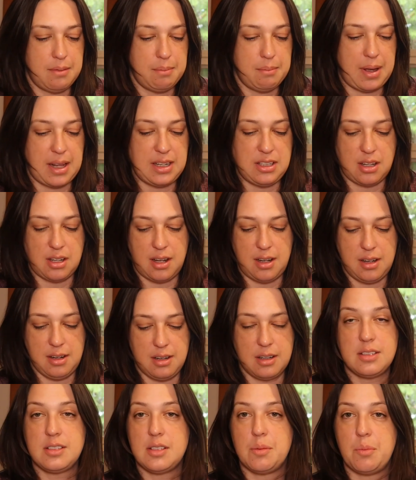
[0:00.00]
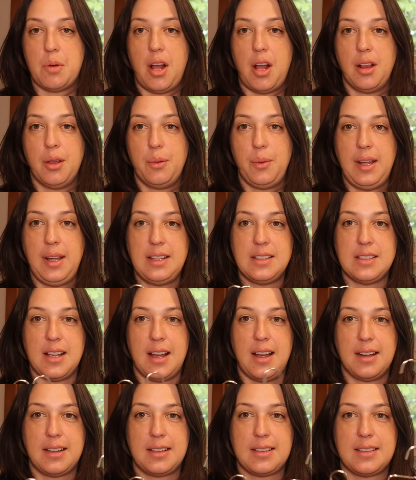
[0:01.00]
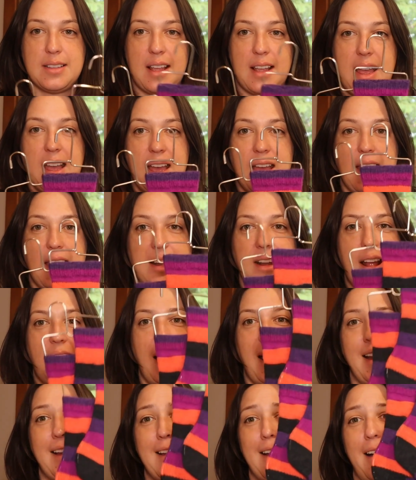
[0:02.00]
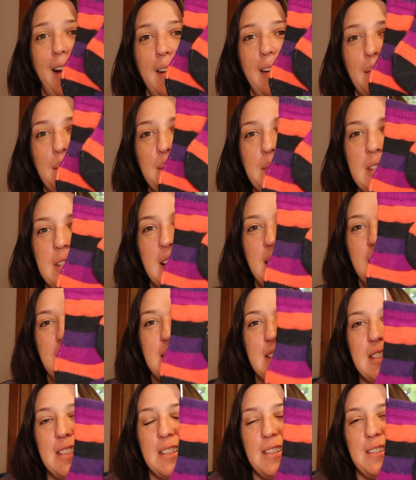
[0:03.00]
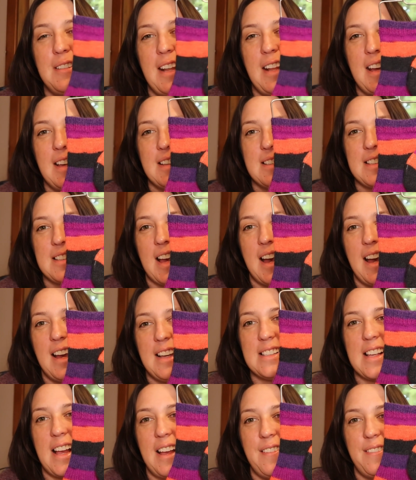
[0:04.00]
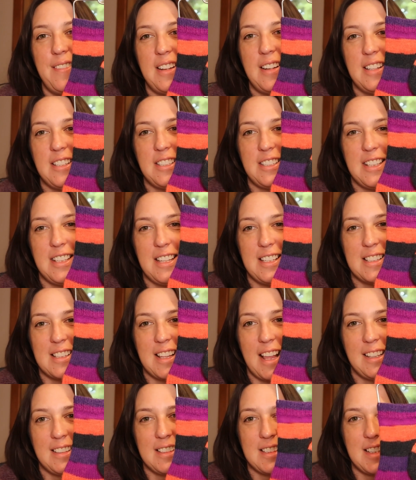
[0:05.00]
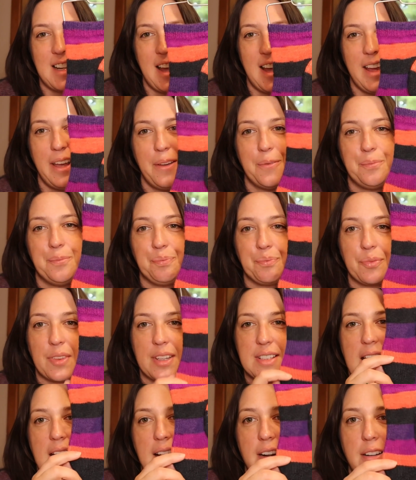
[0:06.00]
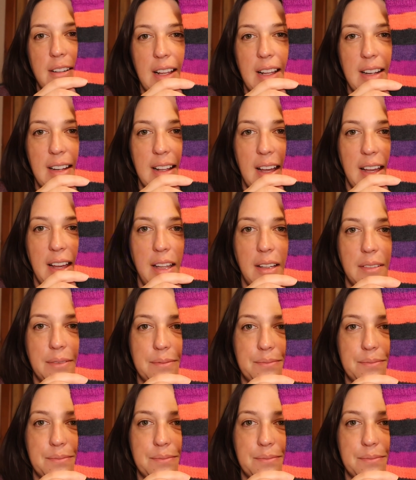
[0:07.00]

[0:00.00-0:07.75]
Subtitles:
my daughter some Halloween socks. And I got them done in 2 days, guys. I finished these last night, Saturday night.